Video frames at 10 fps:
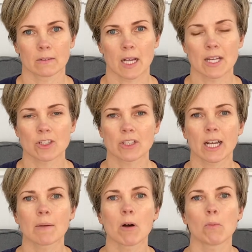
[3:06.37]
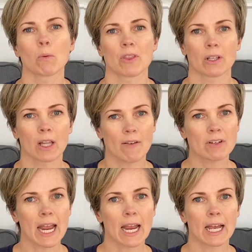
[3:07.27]
And just take a moment with the left
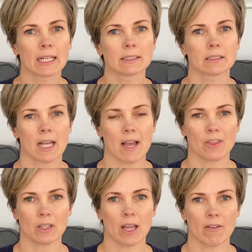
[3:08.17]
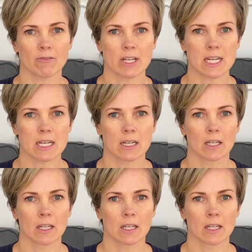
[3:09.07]
hand at the left knee.